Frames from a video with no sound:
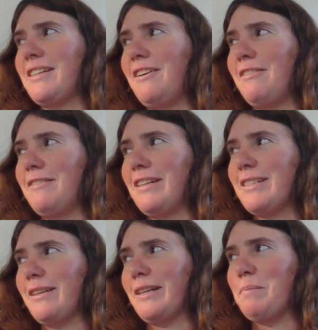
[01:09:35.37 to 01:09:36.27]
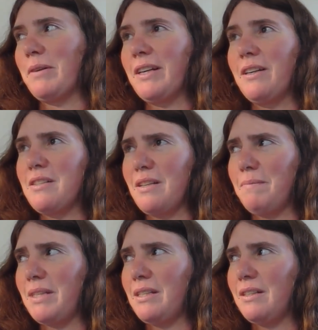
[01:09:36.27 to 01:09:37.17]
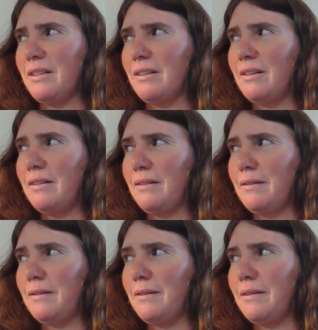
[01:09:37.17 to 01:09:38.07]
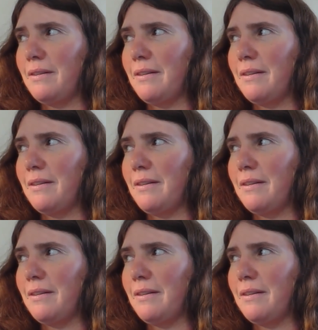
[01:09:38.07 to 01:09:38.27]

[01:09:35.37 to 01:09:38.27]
scone. Is it like bread it's or something? Like or? It's kind of like